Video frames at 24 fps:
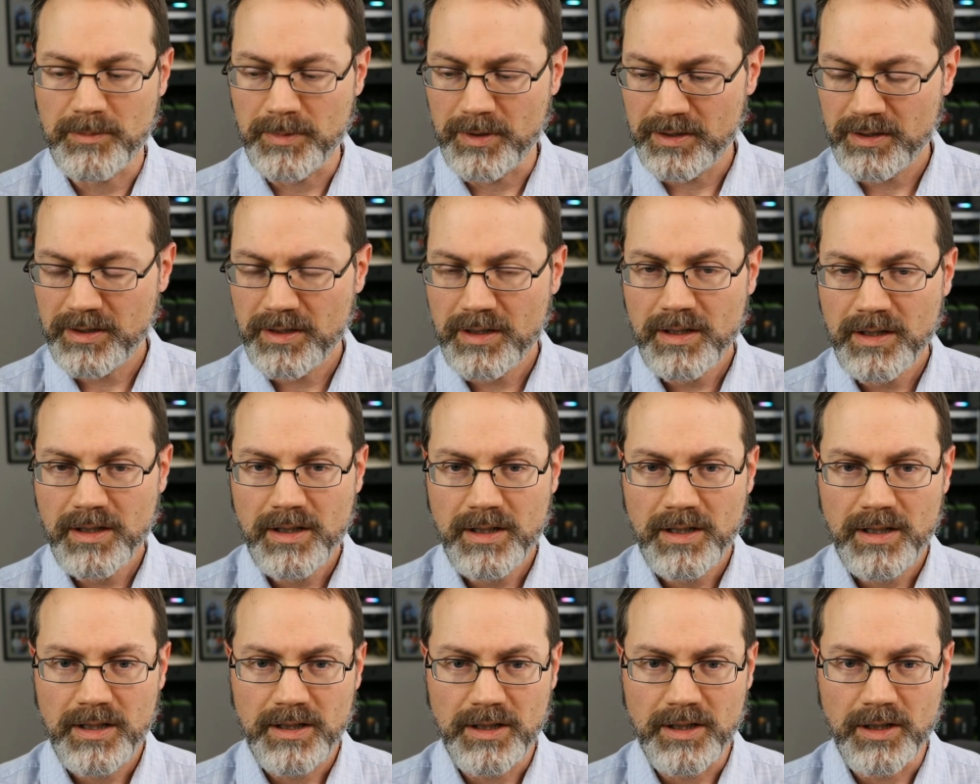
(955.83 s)
But
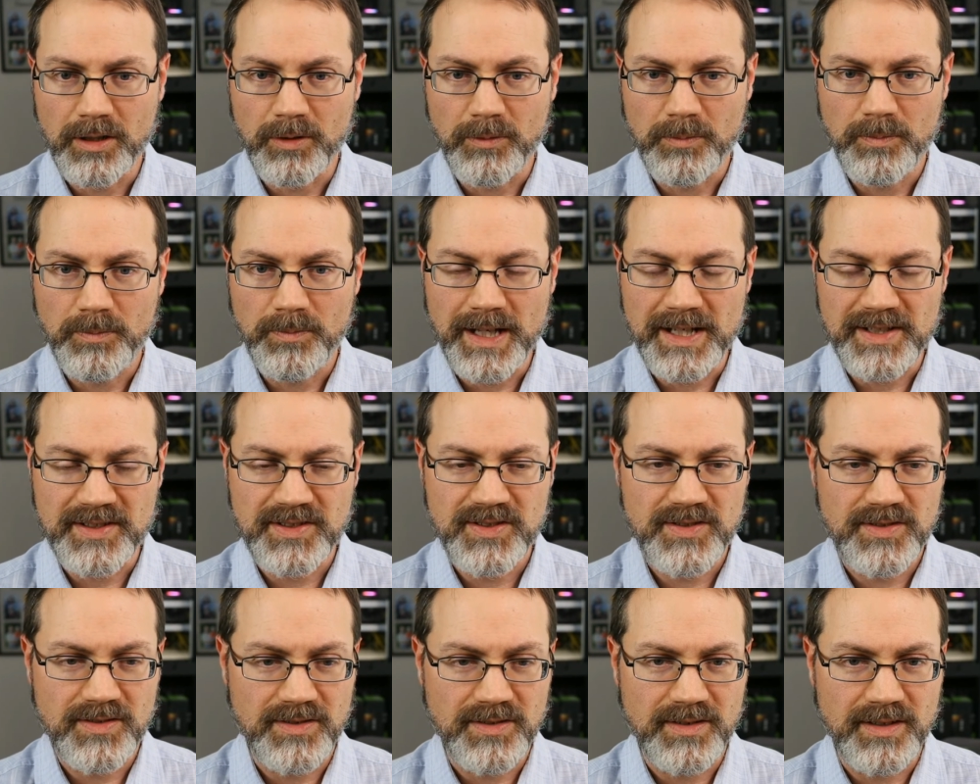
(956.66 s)
you know,
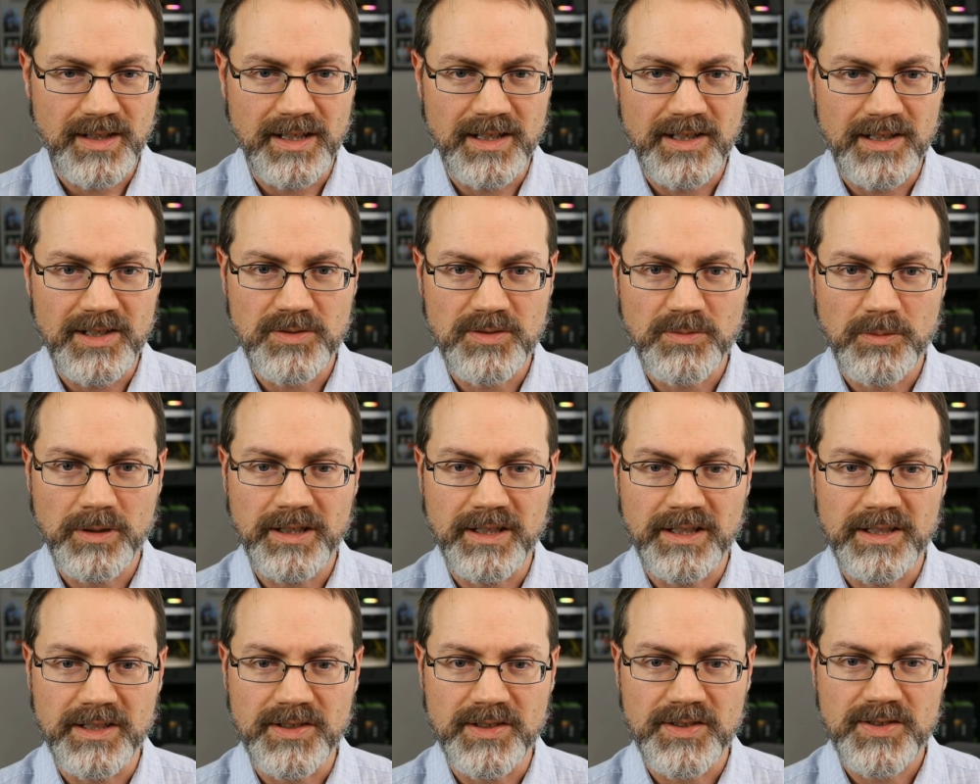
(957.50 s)
that is what
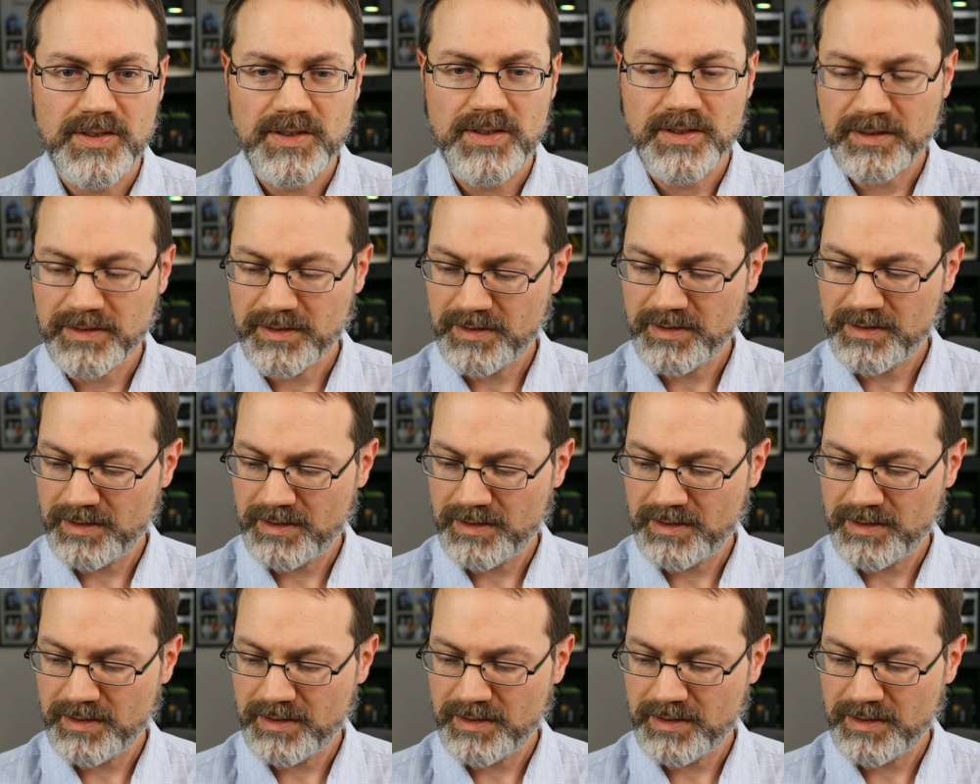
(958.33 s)
it is.